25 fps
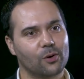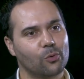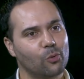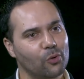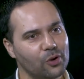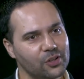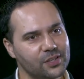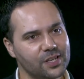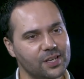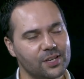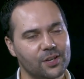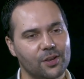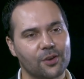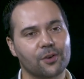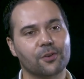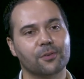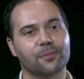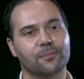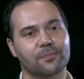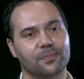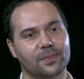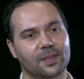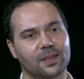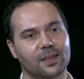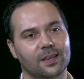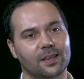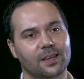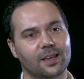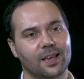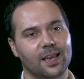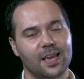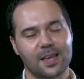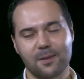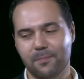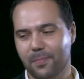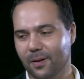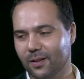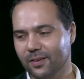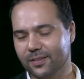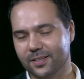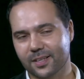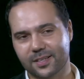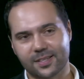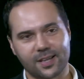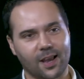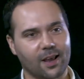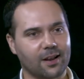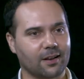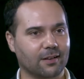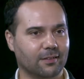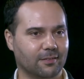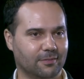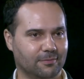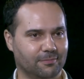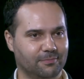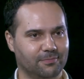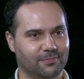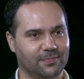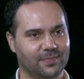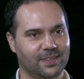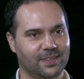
What does he do? He builds a tunnel.